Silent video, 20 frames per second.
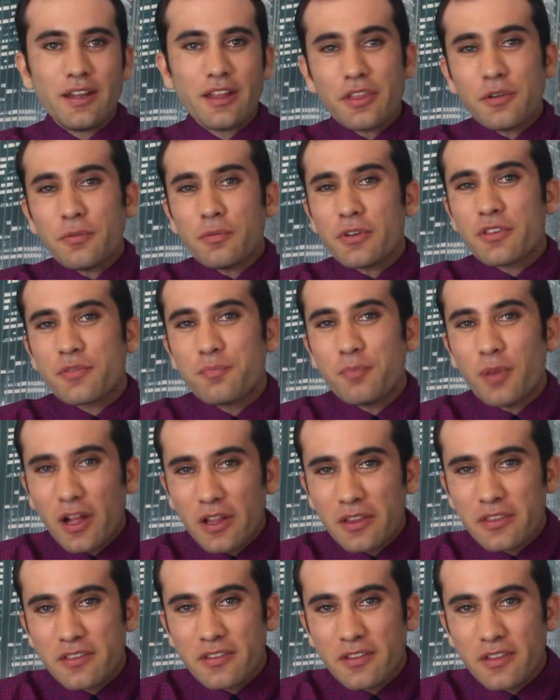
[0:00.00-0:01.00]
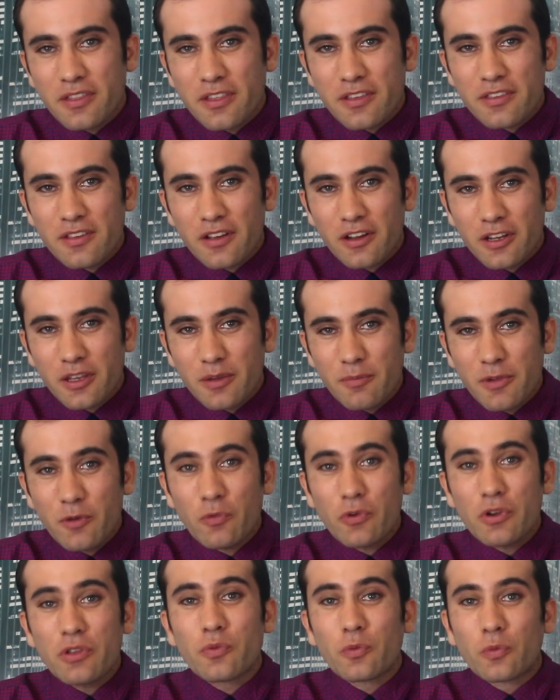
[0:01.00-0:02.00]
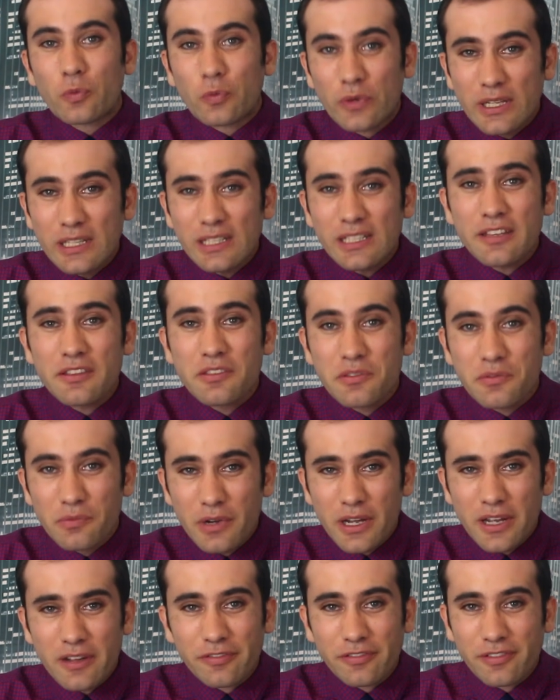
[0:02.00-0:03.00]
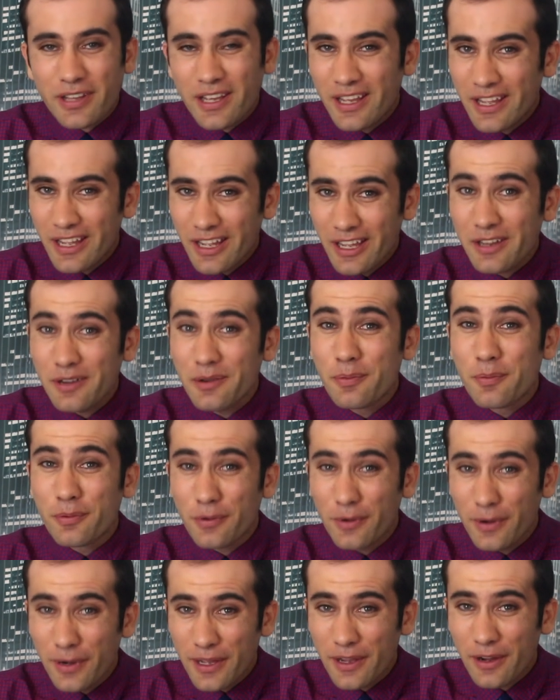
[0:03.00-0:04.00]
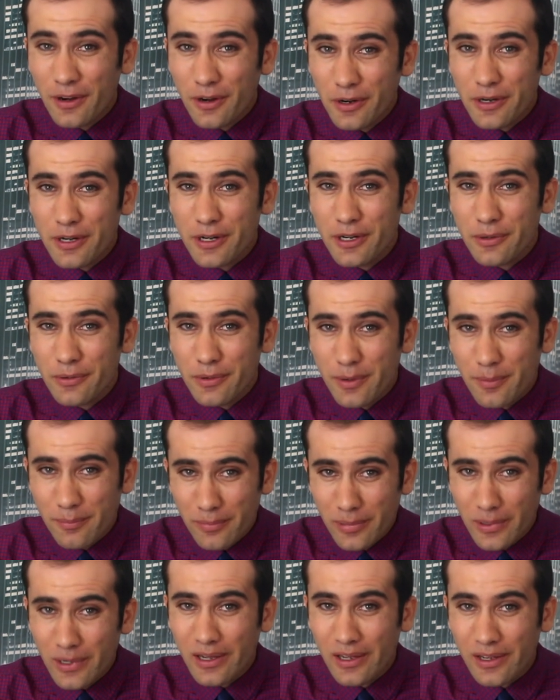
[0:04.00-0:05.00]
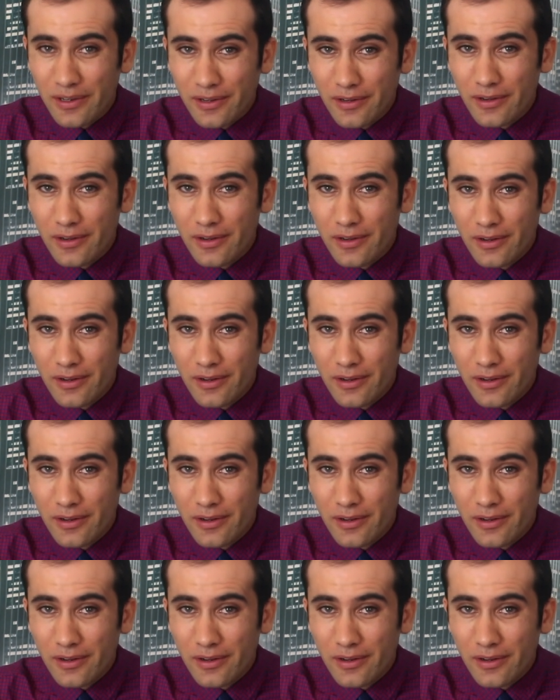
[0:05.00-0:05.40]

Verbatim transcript: Now the response to this argument was really swift and pretty hard to rebut.